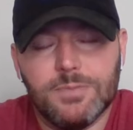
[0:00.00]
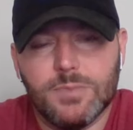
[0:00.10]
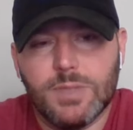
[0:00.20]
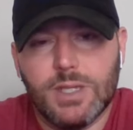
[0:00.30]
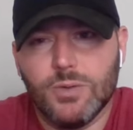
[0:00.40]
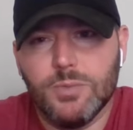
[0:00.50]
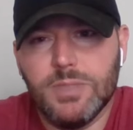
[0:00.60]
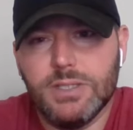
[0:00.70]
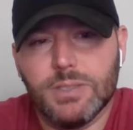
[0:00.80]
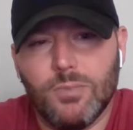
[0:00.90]
Um, that it
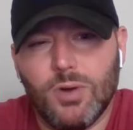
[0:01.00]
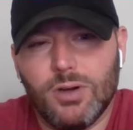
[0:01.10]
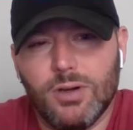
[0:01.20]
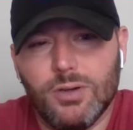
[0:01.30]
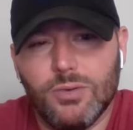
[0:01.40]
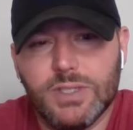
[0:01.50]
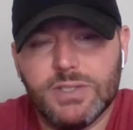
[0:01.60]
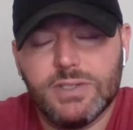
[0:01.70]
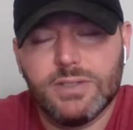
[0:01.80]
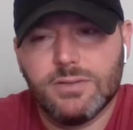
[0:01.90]
would be tomorrow,
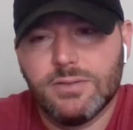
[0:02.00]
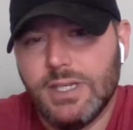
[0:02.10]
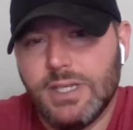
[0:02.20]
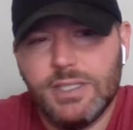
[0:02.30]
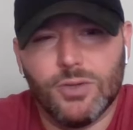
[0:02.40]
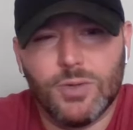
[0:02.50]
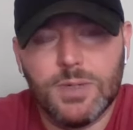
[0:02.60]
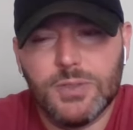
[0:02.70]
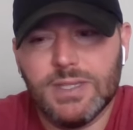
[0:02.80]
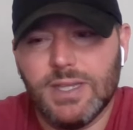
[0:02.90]
which, you know,
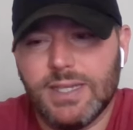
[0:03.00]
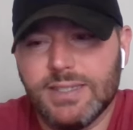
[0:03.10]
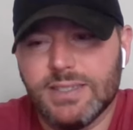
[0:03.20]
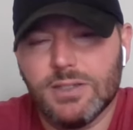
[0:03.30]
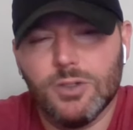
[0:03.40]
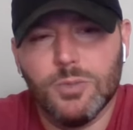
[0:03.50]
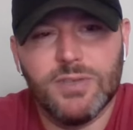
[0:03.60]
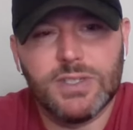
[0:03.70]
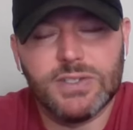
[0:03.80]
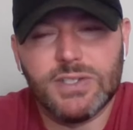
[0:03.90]
reading between the lines is a little
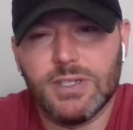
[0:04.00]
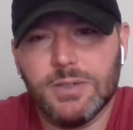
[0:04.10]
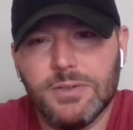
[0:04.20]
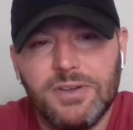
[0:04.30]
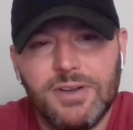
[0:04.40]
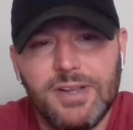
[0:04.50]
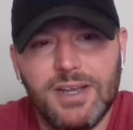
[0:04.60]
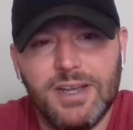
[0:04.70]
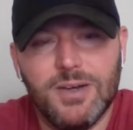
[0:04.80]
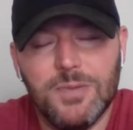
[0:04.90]
bit of a concern.
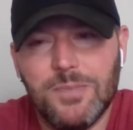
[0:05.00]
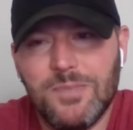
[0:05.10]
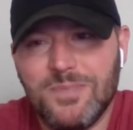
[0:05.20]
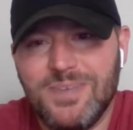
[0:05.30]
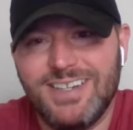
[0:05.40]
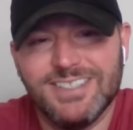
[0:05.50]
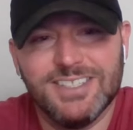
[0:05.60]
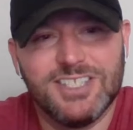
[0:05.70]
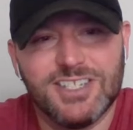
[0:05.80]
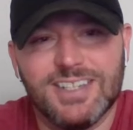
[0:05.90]
Um,
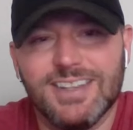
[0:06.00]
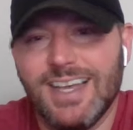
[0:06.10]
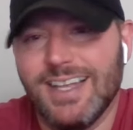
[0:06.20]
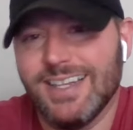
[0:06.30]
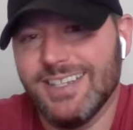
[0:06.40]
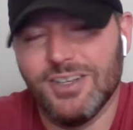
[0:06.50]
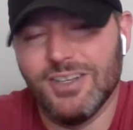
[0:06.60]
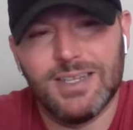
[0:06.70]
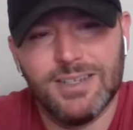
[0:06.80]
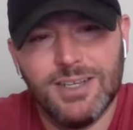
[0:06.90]
just in that, you
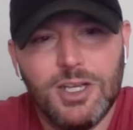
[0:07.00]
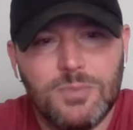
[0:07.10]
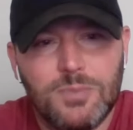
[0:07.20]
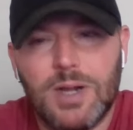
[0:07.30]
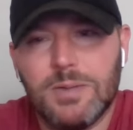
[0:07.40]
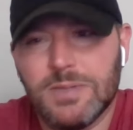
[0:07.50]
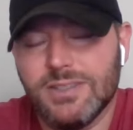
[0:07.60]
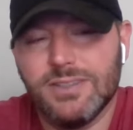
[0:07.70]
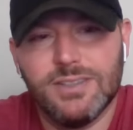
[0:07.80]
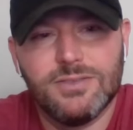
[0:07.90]
know, that
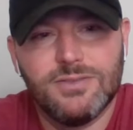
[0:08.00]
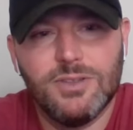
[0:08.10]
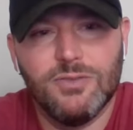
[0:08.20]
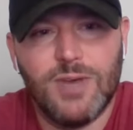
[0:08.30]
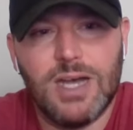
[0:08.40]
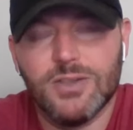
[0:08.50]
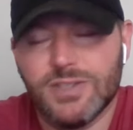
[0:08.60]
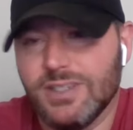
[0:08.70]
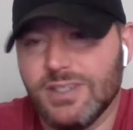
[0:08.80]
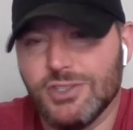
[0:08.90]
probably
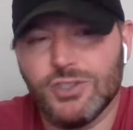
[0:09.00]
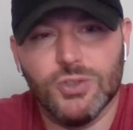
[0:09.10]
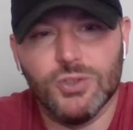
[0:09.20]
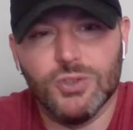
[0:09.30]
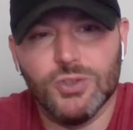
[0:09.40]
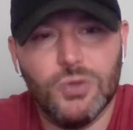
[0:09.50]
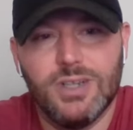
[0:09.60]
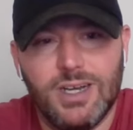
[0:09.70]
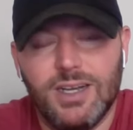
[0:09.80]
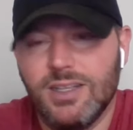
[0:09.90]
involves a, a true
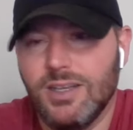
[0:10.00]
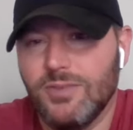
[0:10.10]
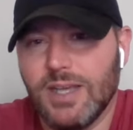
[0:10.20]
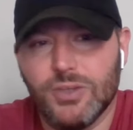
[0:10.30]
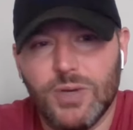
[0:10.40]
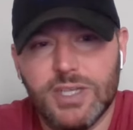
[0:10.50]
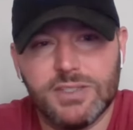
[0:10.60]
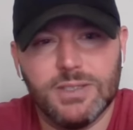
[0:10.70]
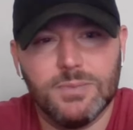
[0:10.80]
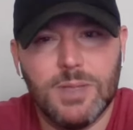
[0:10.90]
uh,
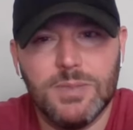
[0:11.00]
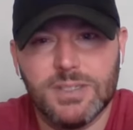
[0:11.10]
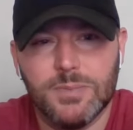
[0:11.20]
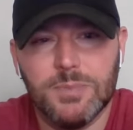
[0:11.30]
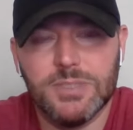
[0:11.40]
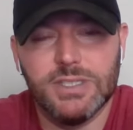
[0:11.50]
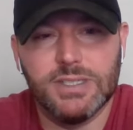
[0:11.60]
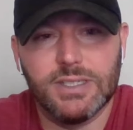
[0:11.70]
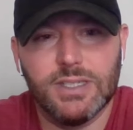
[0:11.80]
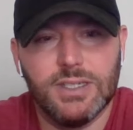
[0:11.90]
evaluation, maybe some
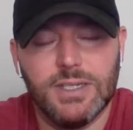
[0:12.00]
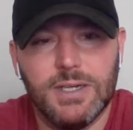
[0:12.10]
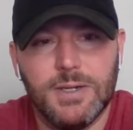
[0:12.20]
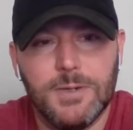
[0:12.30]
imaging.